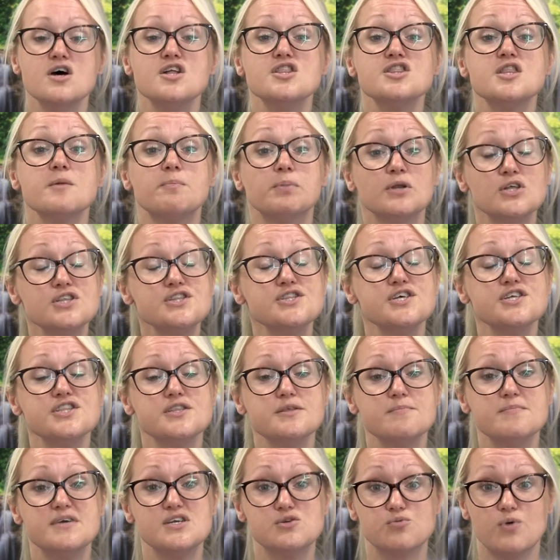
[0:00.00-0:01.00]
The blood that
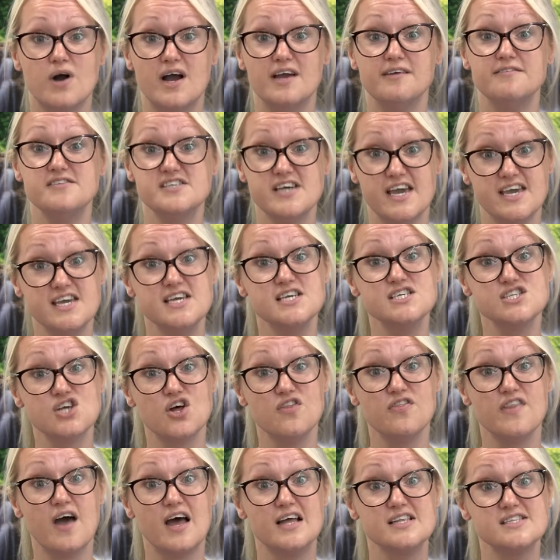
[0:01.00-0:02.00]
the midwife takes
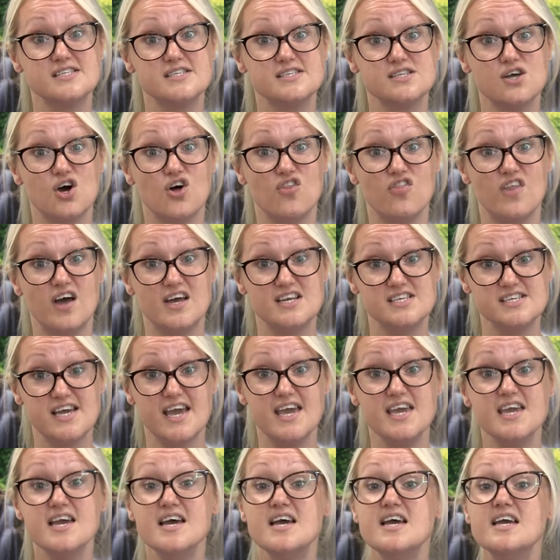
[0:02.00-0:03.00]
on that
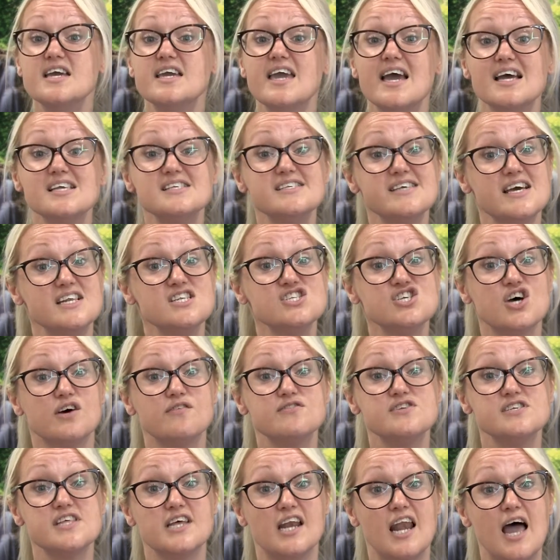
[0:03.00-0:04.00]
day gets sent
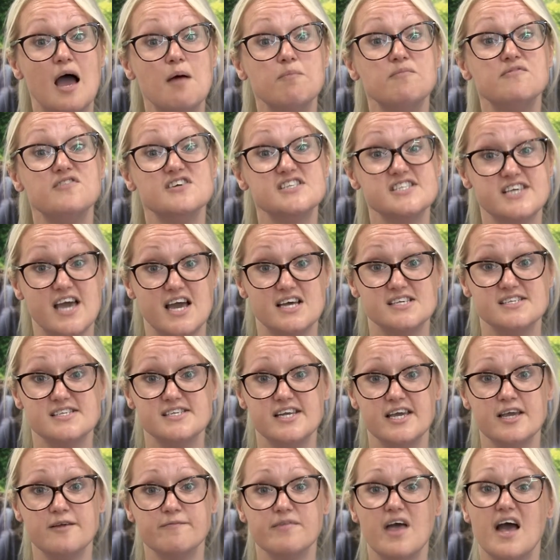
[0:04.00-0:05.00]
off to the lab for
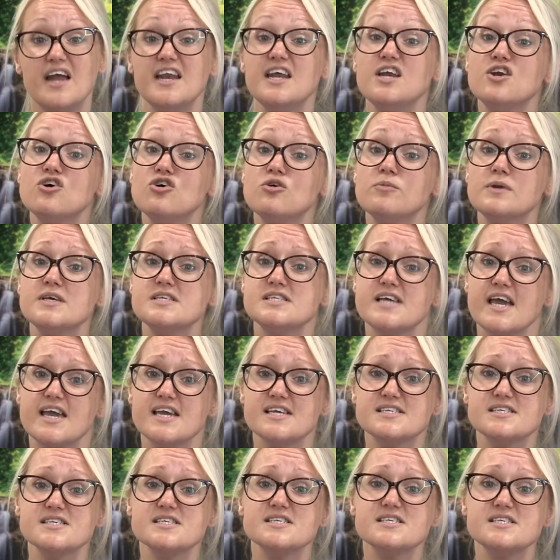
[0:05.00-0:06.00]
testing, and it normally
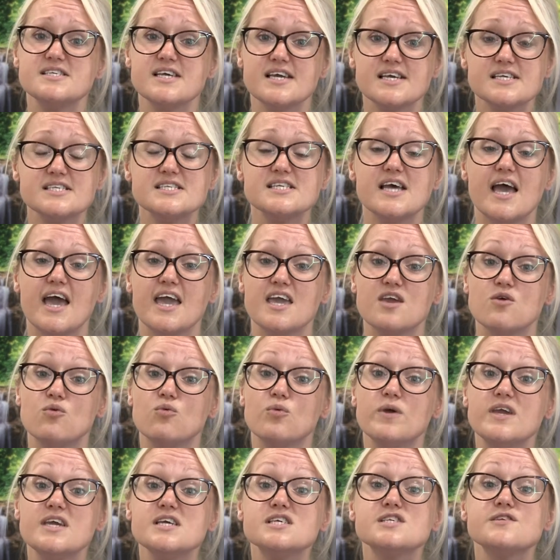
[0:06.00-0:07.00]
takes 6 to 8
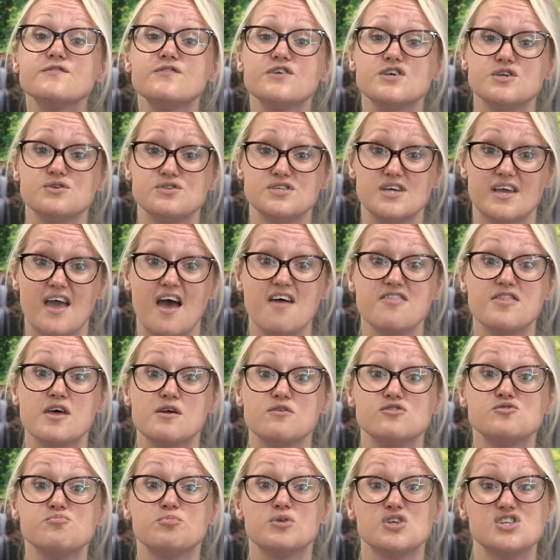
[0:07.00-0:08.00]
weeks for you to get
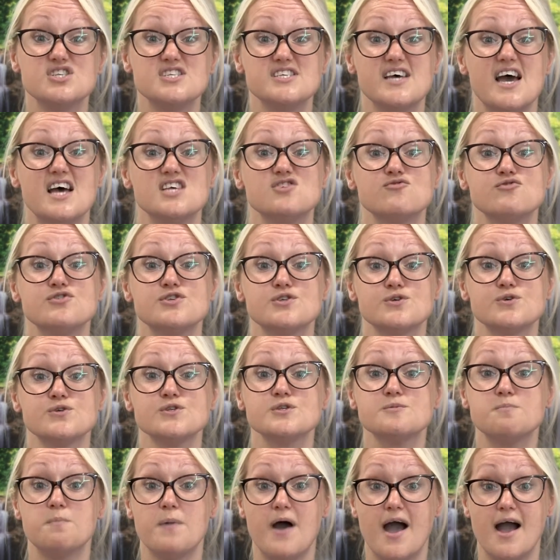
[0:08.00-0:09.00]
those blood test
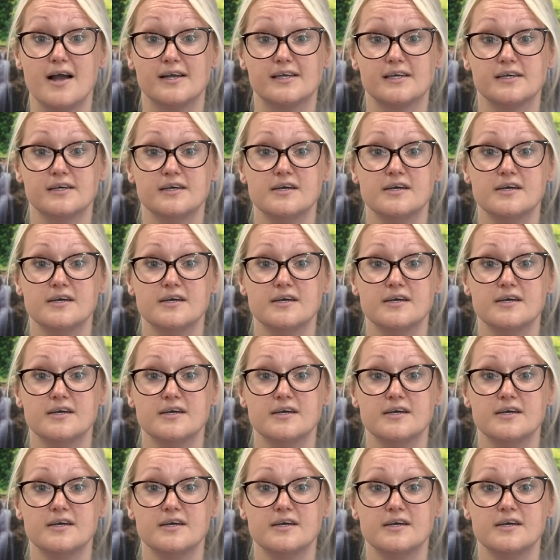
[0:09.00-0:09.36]
results back.